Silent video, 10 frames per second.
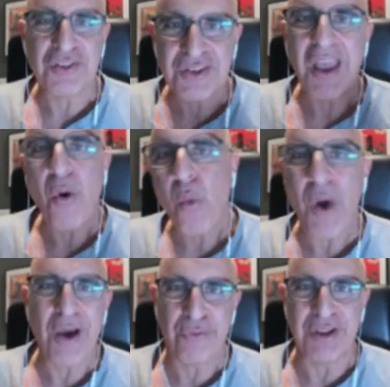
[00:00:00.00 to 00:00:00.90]
and stay
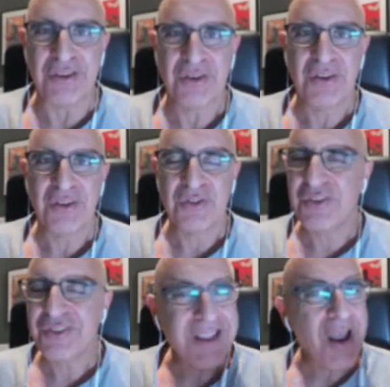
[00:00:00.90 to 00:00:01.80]
away of it.
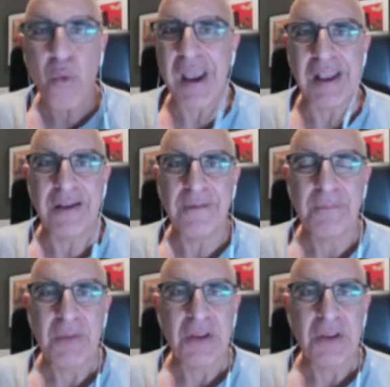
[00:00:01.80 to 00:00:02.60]
Just stay away.